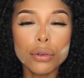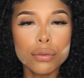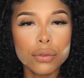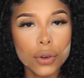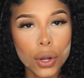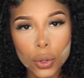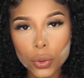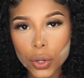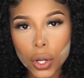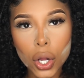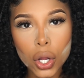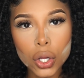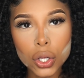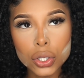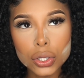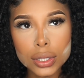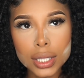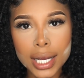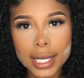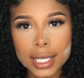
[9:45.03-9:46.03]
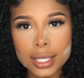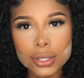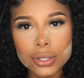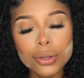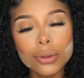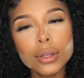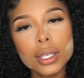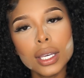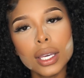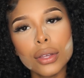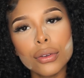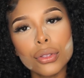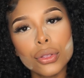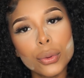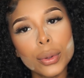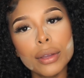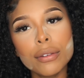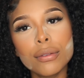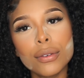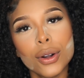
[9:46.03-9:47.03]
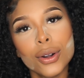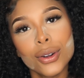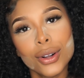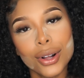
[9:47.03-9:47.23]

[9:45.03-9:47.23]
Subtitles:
phone calls. I guess you only get 3 phone